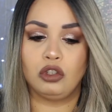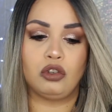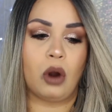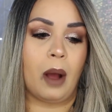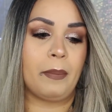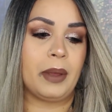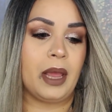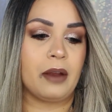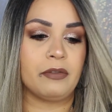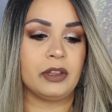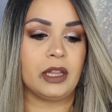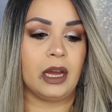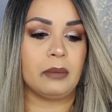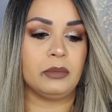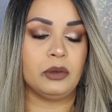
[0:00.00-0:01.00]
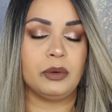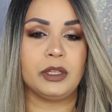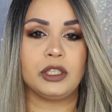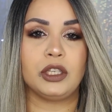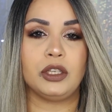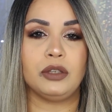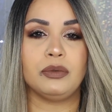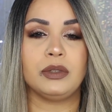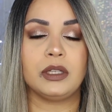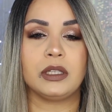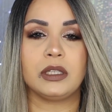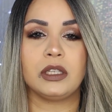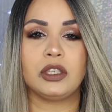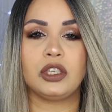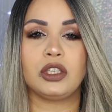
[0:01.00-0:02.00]
dropping everything I'm doing to use
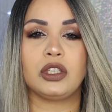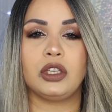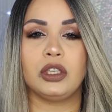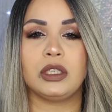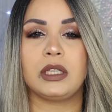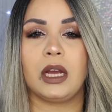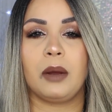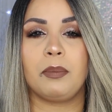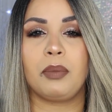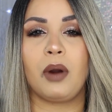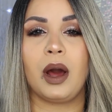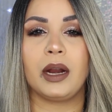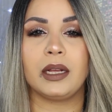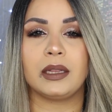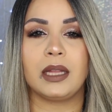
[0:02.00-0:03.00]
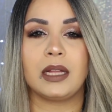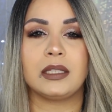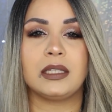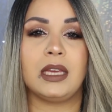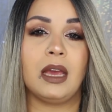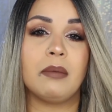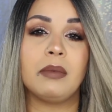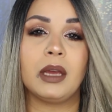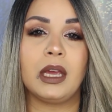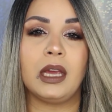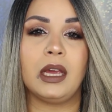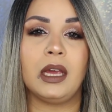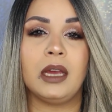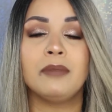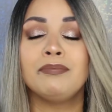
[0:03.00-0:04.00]
this. This just looks like a product that's
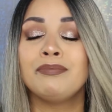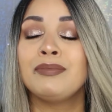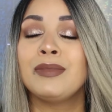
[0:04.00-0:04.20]
gimmicky.